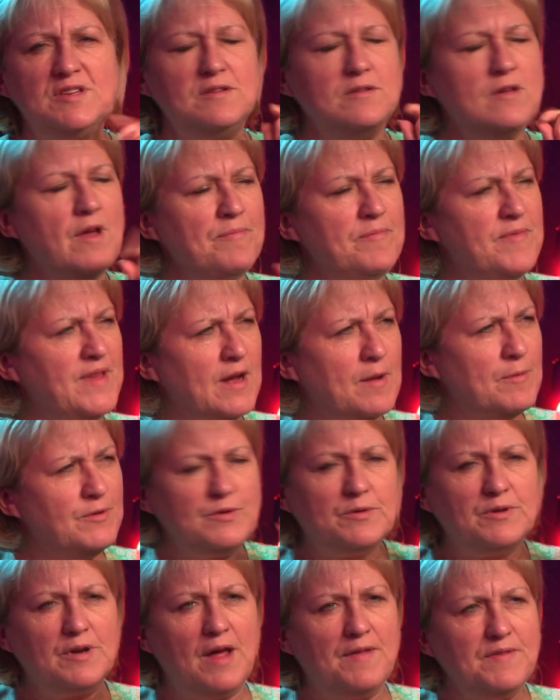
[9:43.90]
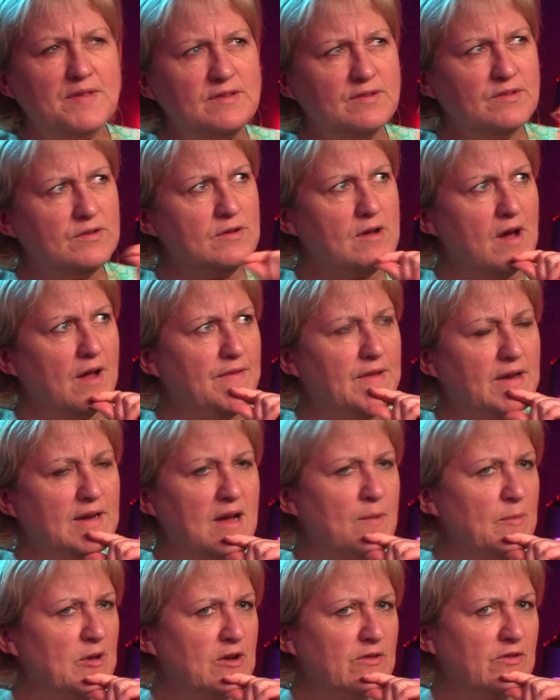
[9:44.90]
I think I would do it like this tonight," and then
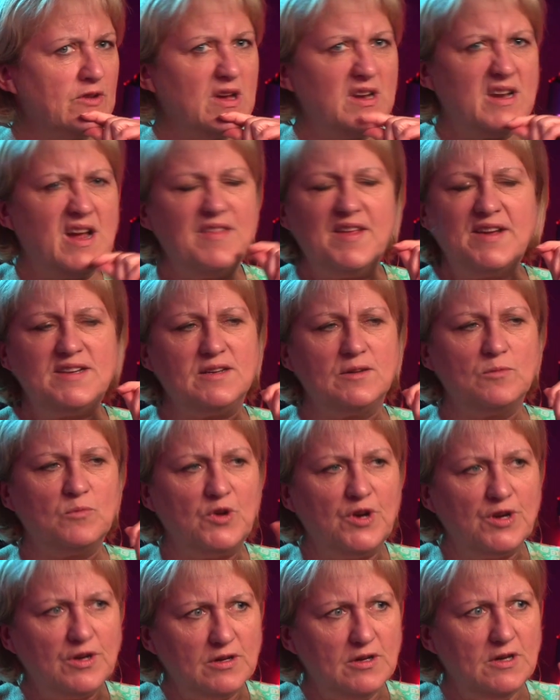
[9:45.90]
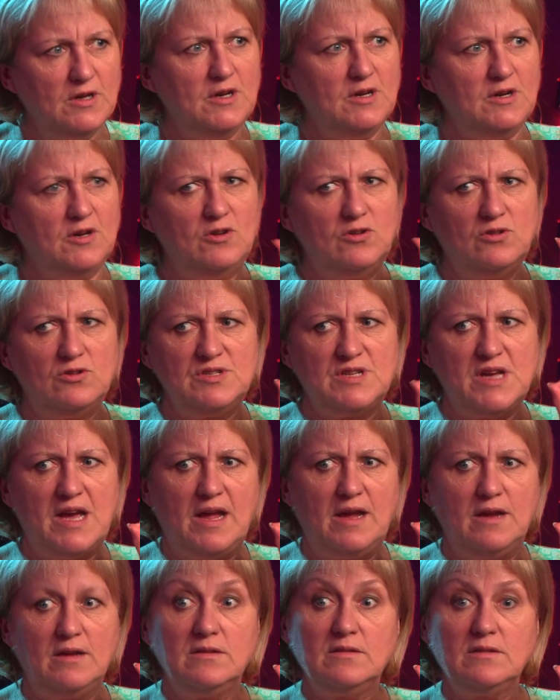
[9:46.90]
coming off going, "No, that didn't work." Or
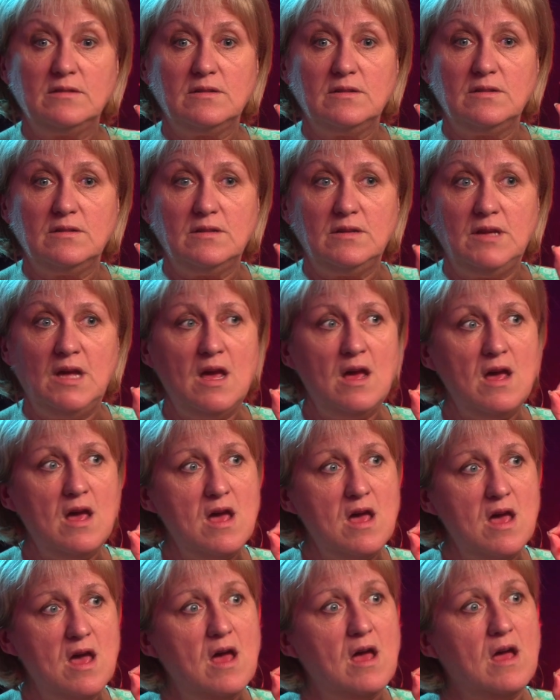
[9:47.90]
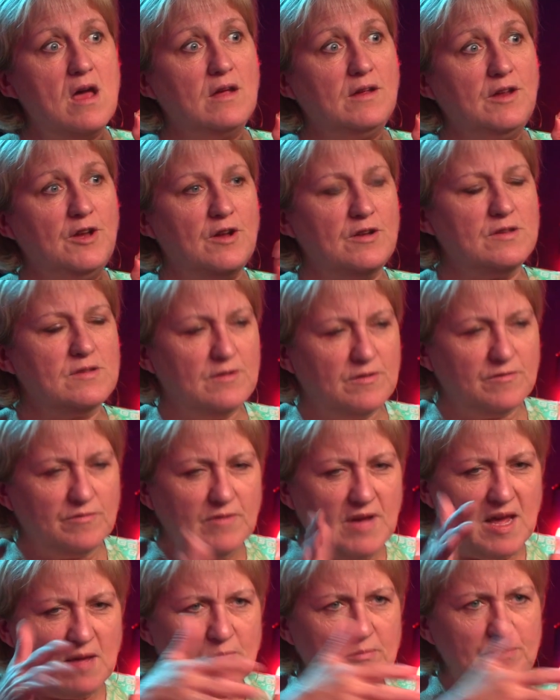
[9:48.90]
saying, sort of
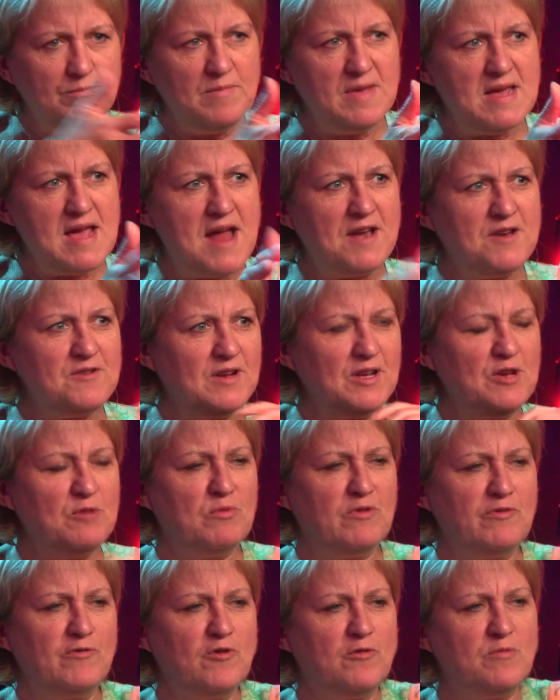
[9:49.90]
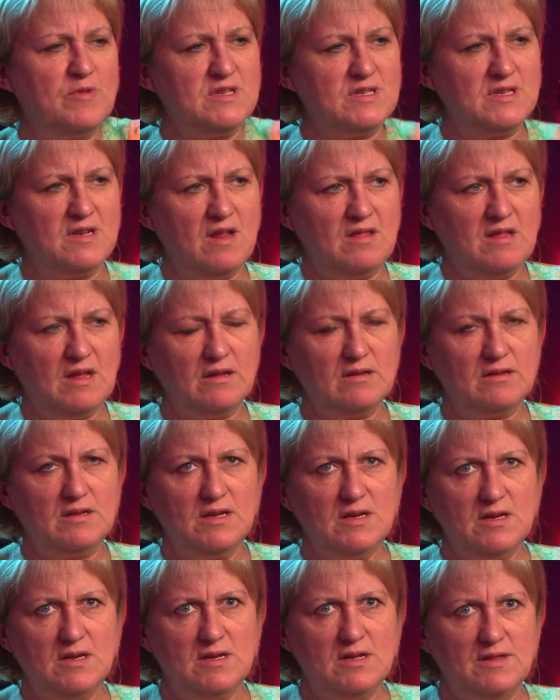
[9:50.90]
keep meandering your performance. And I think
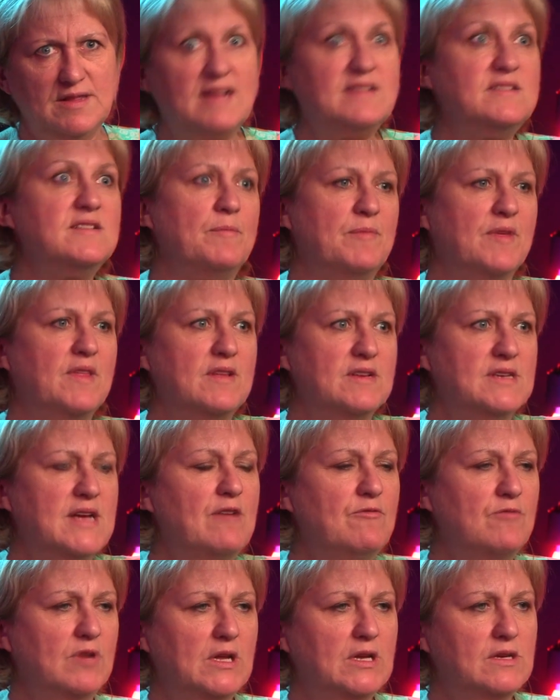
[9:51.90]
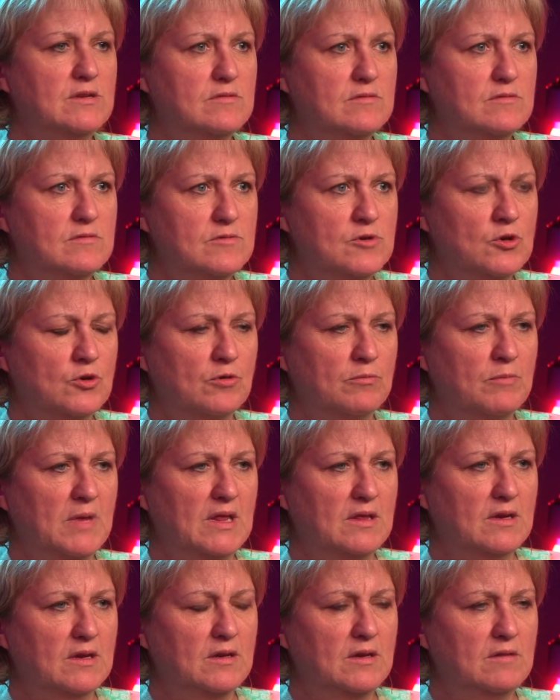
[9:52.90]
that's something that Dad really taught me,
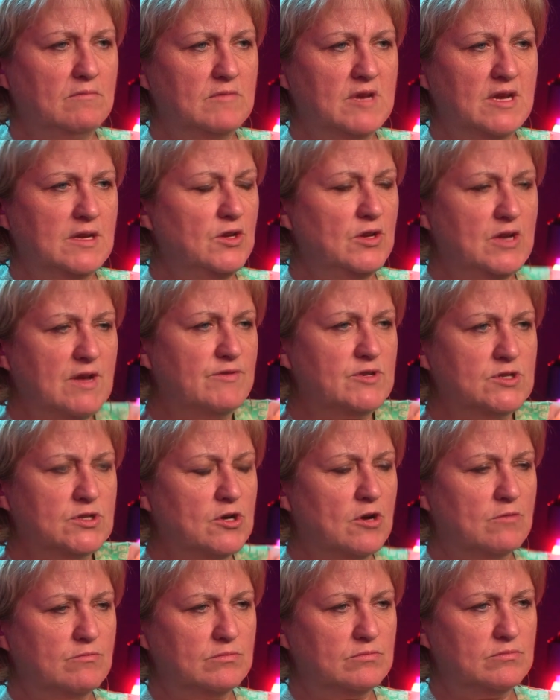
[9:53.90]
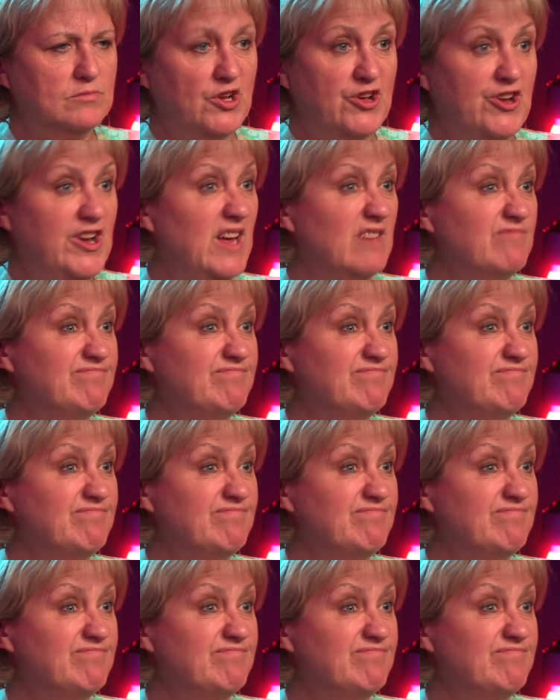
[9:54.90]
that you never stop learning.